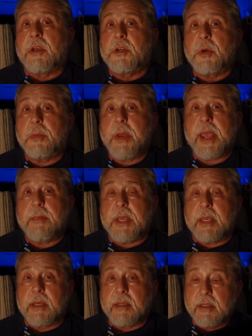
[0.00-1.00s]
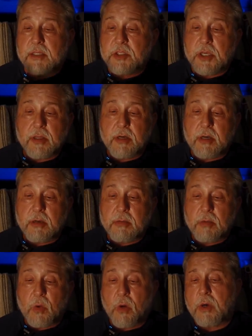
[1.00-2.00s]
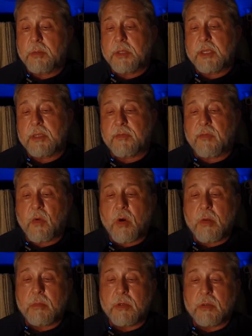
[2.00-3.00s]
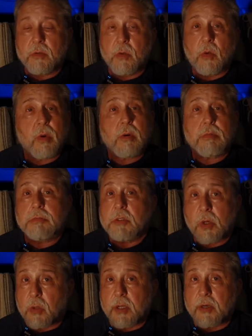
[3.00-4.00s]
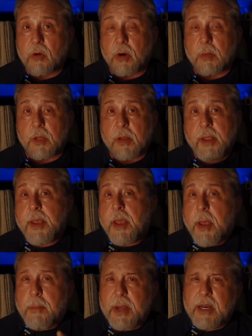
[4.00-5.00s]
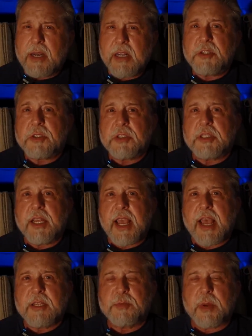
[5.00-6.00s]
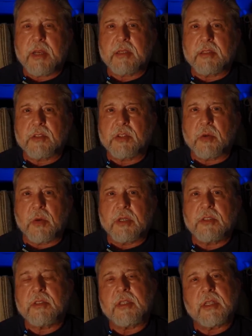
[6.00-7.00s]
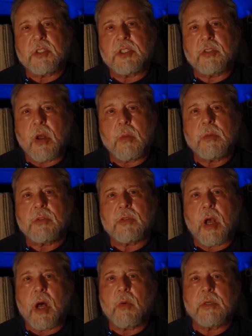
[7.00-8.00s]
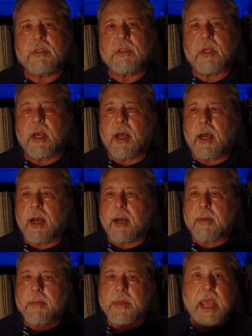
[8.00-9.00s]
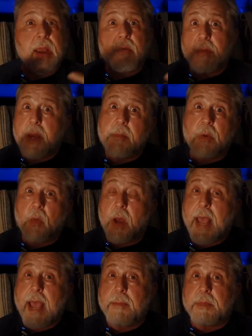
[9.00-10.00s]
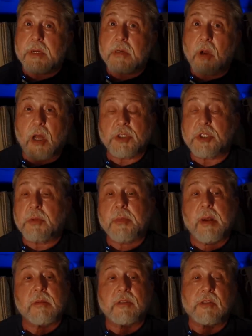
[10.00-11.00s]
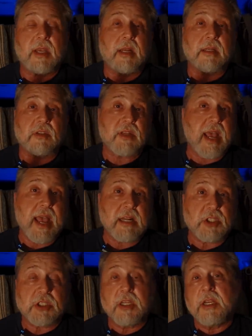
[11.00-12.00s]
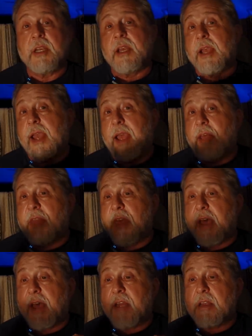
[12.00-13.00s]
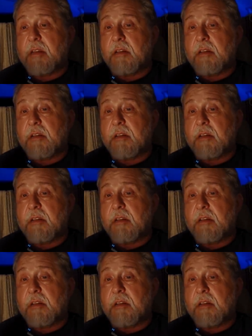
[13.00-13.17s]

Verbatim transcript: to a baby that's either horribly deformed or totally normal. But an interesting aspect of the stories is that she's almost always uh, can't remember what happened. All she remembers is getting snatched and that